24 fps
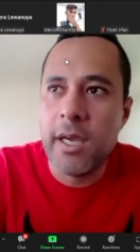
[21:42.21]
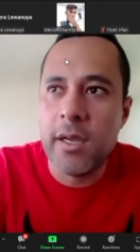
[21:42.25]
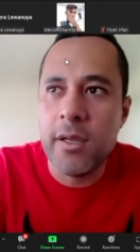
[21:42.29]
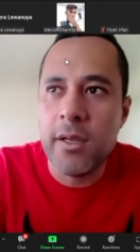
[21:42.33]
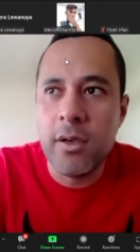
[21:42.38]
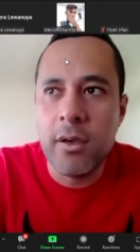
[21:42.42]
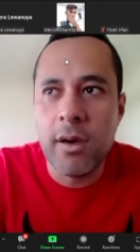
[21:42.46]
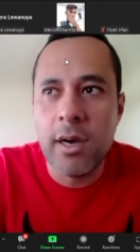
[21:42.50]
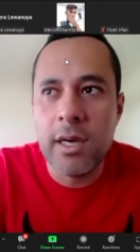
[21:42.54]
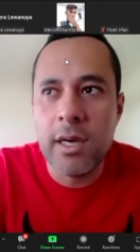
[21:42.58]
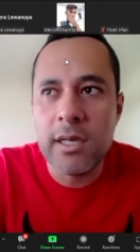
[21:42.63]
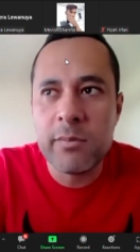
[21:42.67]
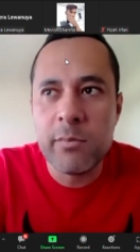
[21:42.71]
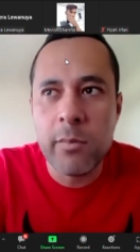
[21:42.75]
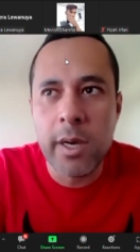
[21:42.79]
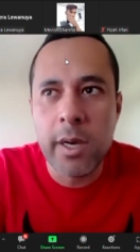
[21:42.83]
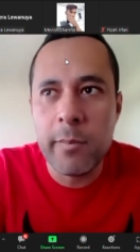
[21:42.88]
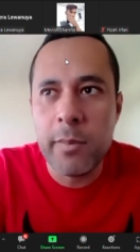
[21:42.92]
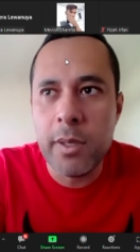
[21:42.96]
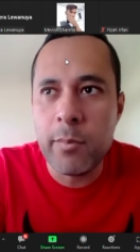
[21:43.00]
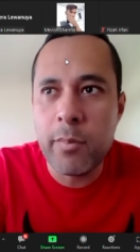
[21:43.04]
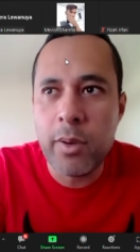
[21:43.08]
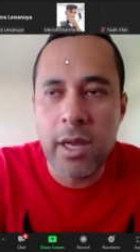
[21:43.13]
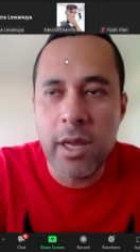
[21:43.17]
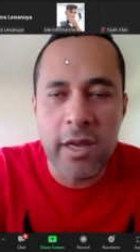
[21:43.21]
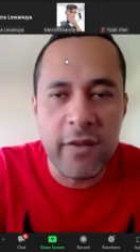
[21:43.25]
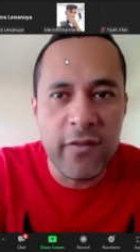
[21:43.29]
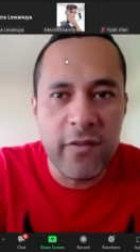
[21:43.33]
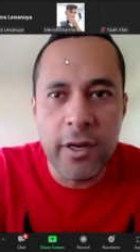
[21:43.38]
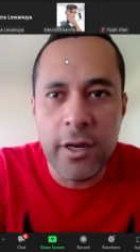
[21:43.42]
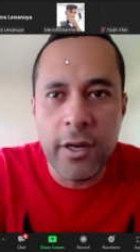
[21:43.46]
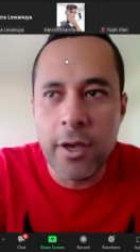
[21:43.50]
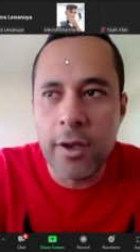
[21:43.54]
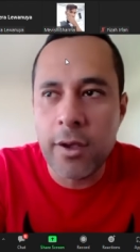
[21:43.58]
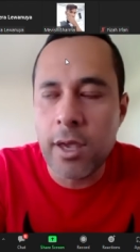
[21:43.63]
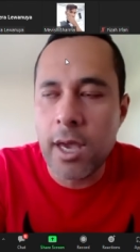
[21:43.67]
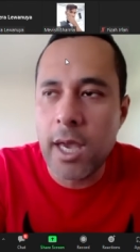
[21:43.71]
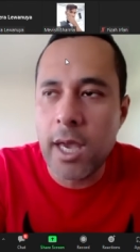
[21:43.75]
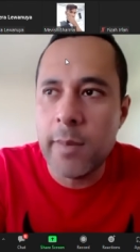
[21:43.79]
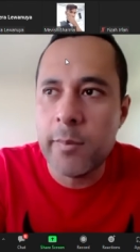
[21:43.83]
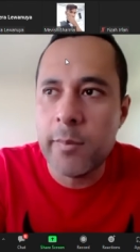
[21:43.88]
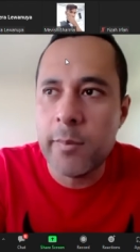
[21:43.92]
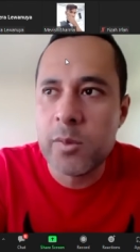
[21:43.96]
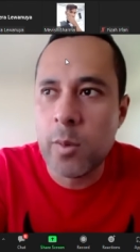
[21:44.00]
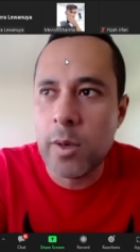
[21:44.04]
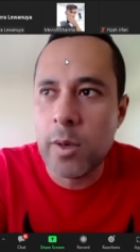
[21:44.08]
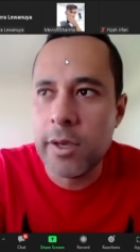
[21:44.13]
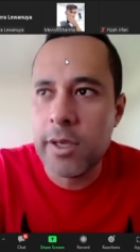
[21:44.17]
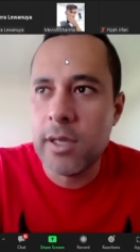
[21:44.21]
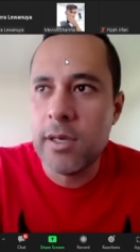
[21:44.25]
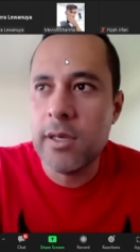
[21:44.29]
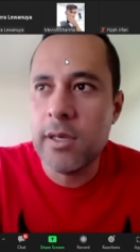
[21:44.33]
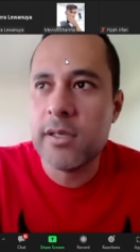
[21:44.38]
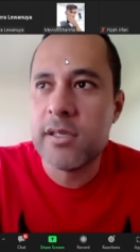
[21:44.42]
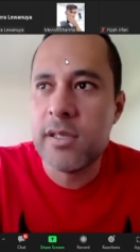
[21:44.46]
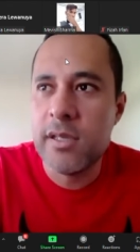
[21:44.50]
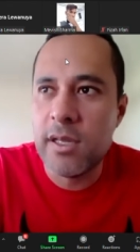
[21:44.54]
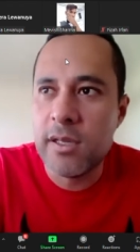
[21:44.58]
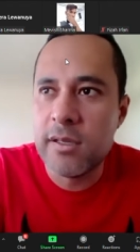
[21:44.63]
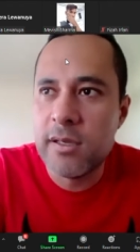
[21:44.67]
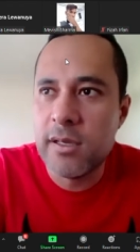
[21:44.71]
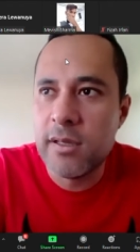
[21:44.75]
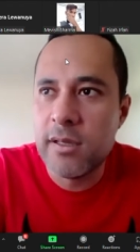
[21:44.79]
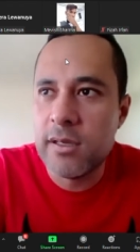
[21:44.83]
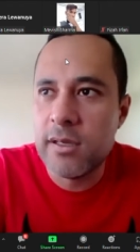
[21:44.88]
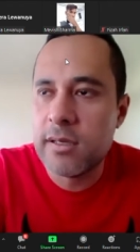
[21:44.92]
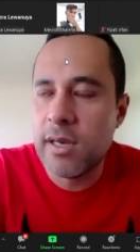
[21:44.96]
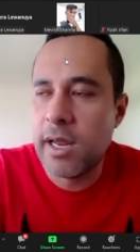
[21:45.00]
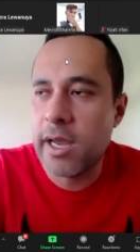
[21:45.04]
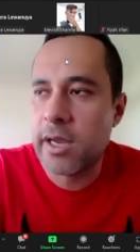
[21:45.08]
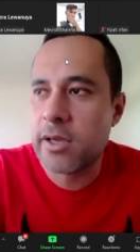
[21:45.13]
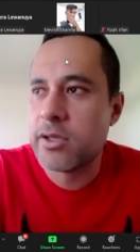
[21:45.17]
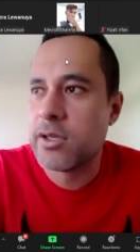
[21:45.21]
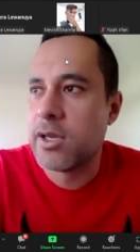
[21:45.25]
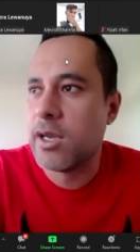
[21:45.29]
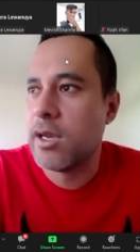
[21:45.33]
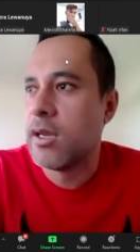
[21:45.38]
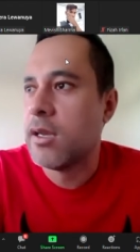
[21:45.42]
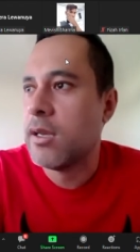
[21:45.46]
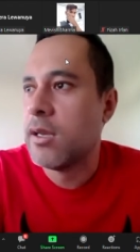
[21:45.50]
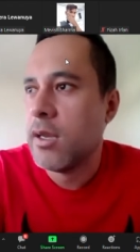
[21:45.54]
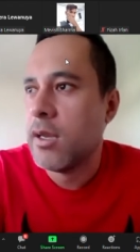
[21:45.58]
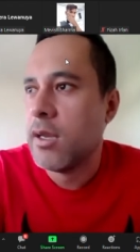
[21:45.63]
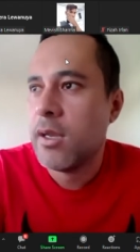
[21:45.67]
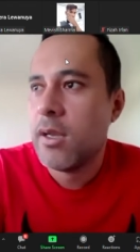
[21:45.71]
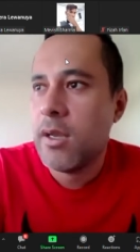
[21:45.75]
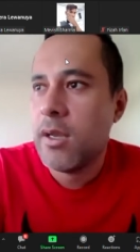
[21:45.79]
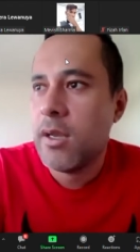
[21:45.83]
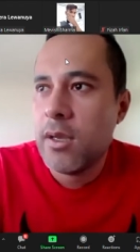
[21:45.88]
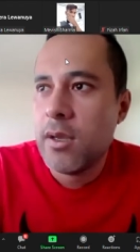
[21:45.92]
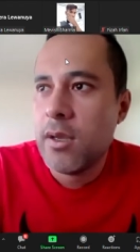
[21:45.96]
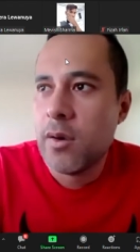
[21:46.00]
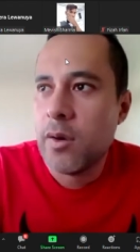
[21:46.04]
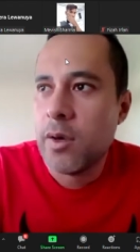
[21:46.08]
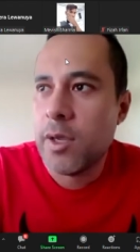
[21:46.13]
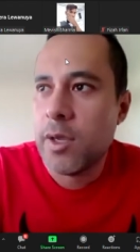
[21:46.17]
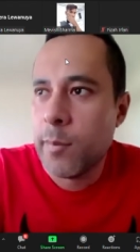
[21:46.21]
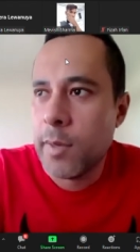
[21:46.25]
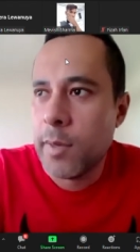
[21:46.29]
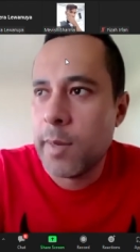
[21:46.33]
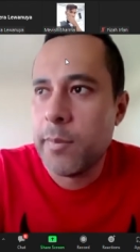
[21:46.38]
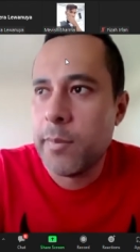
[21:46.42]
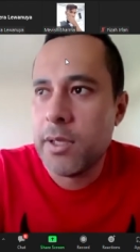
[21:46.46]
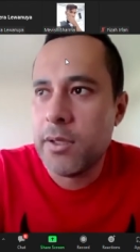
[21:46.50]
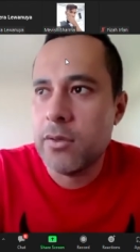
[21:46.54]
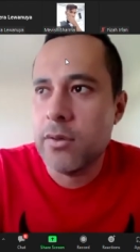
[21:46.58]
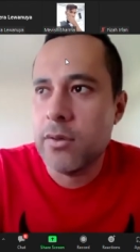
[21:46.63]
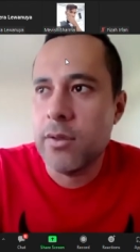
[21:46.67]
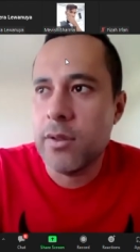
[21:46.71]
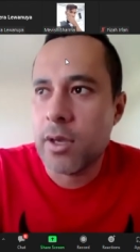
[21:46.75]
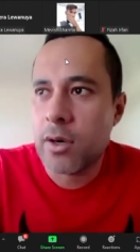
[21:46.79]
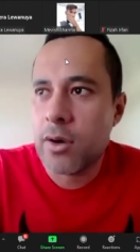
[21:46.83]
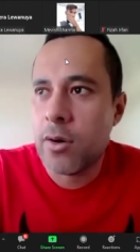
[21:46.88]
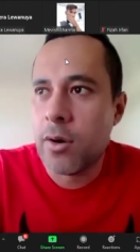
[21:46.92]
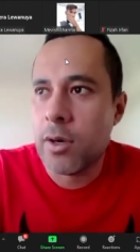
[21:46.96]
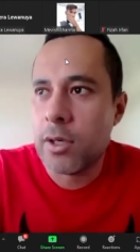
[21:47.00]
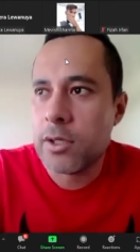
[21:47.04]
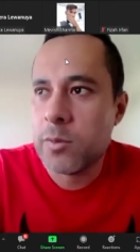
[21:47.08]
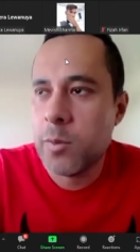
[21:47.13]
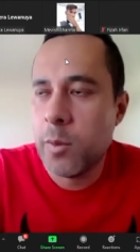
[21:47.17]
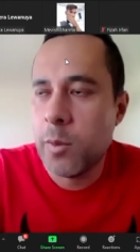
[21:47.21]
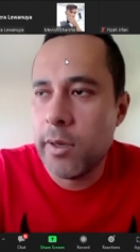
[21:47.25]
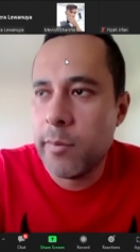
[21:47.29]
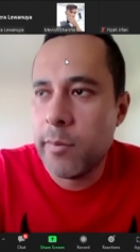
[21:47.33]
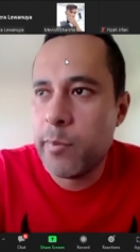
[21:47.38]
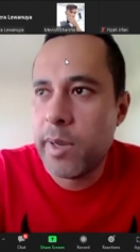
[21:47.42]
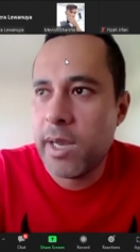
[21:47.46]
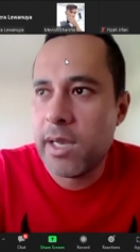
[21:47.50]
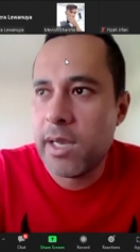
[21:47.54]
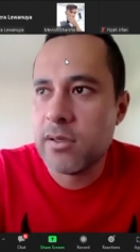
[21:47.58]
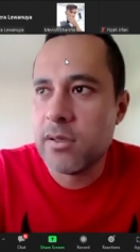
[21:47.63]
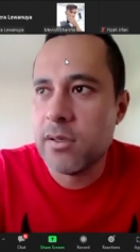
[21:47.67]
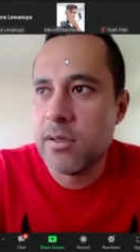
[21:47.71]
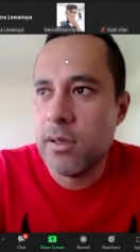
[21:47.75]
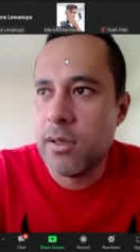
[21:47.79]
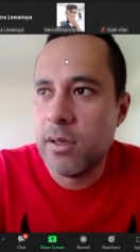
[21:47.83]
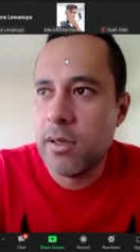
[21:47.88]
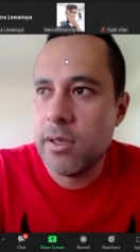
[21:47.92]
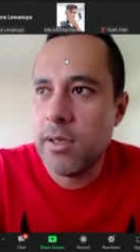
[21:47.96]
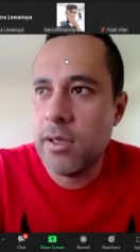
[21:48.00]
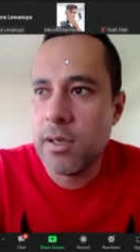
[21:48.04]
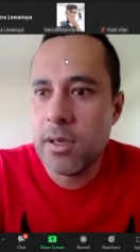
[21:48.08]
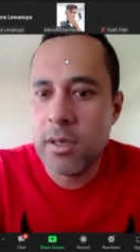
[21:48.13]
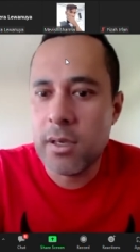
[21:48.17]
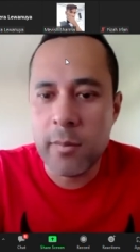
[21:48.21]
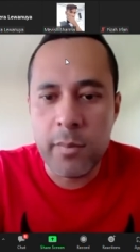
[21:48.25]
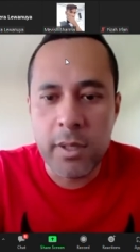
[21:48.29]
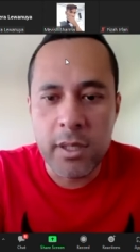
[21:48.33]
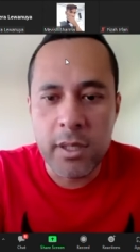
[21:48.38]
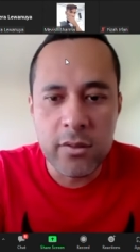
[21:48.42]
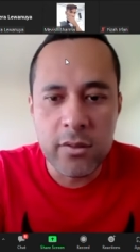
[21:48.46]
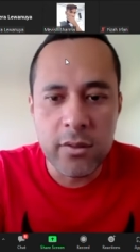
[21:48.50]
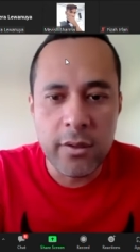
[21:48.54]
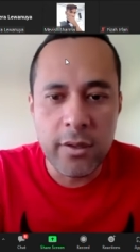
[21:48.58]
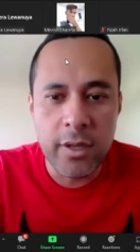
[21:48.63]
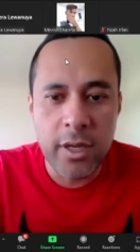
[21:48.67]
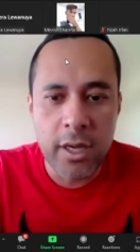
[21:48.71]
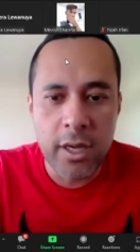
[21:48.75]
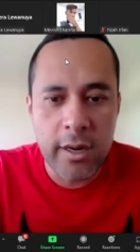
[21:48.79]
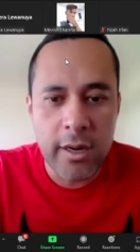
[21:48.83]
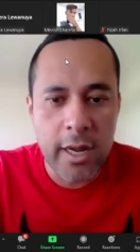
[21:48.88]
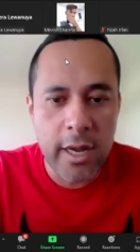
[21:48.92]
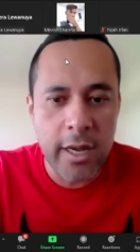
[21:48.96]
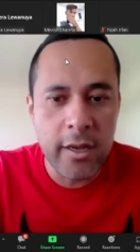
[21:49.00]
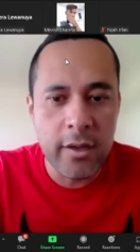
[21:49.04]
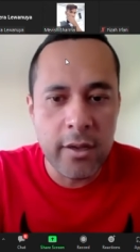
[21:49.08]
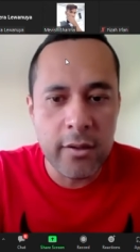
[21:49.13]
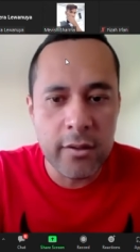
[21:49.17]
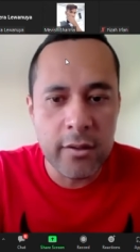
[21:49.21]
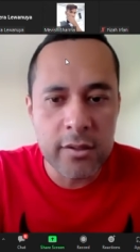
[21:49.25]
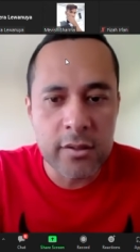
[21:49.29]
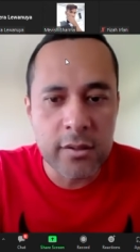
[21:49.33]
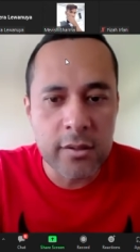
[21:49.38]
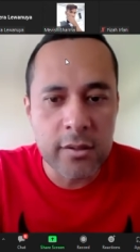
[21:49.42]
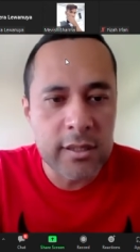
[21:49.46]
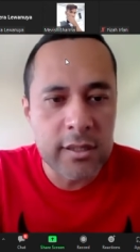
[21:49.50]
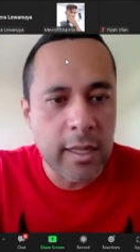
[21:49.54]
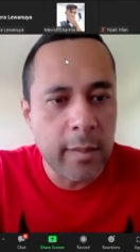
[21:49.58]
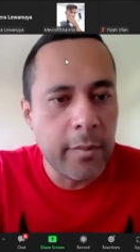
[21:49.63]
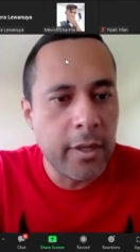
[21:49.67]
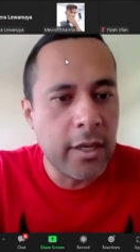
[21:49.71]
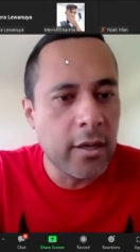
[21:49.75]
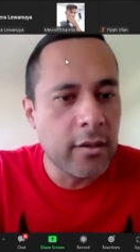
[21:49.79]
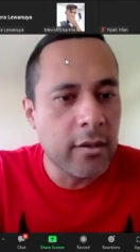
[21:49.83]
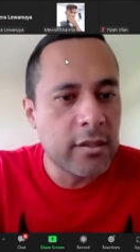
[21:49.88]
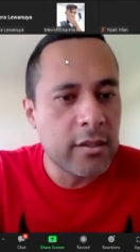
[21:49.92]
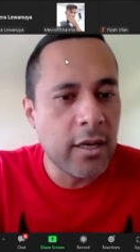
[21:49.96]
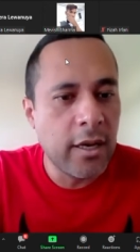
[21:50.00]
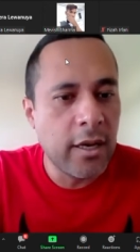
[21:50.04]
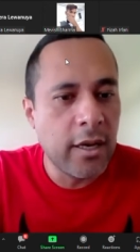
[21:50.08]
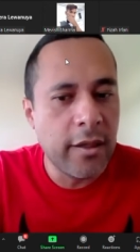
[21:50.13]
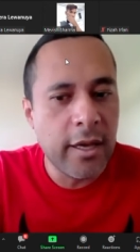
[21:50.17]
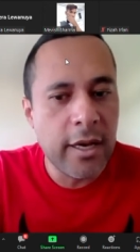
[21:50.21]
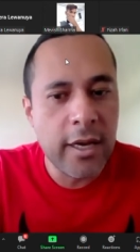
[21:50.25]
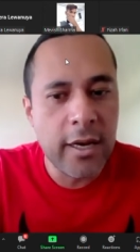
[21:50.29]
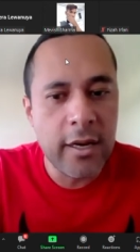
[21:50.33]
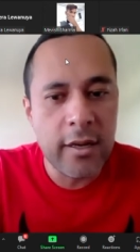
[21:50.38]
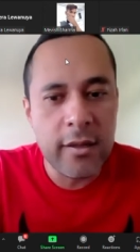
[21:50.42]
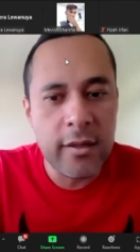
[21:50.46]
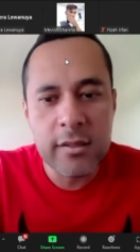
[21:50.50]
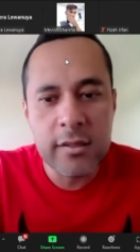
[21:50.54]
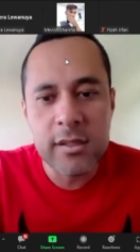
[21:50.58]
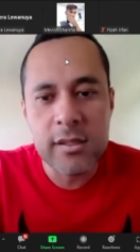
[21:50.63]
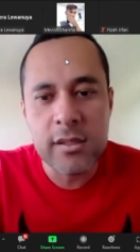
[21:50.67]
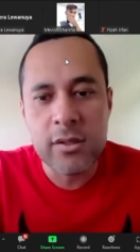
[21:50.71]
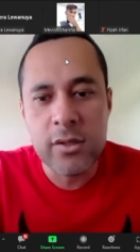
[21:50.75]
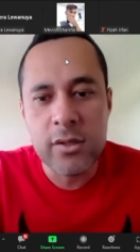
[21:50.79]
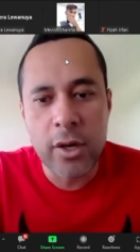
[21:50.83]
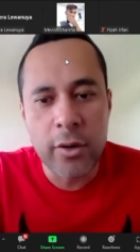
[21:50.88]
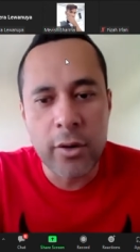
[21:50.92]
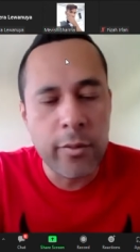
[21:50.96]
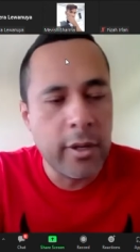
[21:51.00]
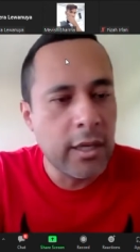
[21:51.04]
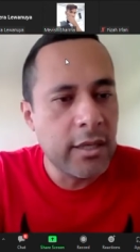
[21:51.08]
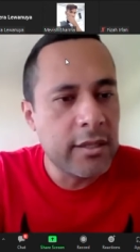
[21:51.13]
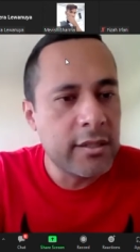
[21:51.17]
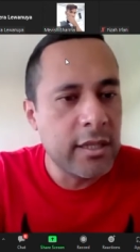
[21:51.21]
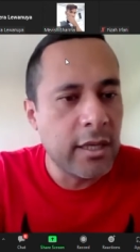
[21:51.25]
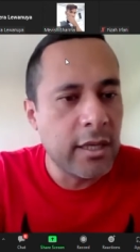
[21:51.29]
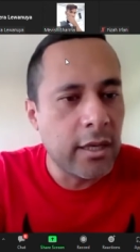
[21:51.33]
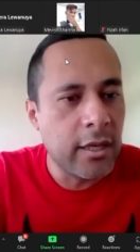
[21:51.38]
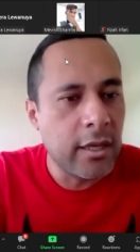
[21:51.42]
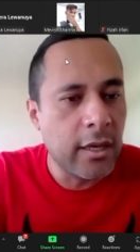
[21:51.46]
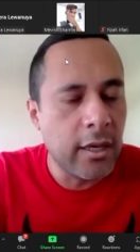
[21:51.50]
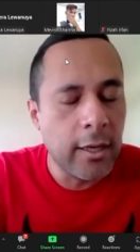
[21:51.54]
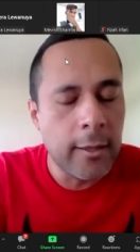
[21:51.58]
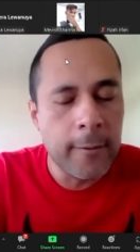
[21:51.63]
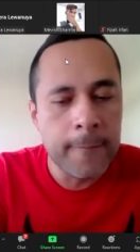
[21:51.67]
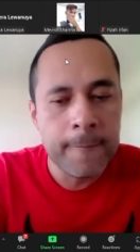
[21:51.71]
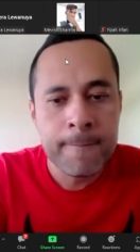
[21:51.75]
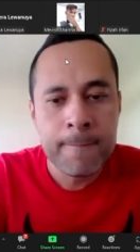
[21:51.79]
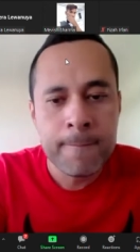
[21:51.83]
And you guys might be playing video games while you're listening to this lecture, or you might be doing the crossword puzzle, or you could be doing your nails or something else like that. And this is not really sinking in.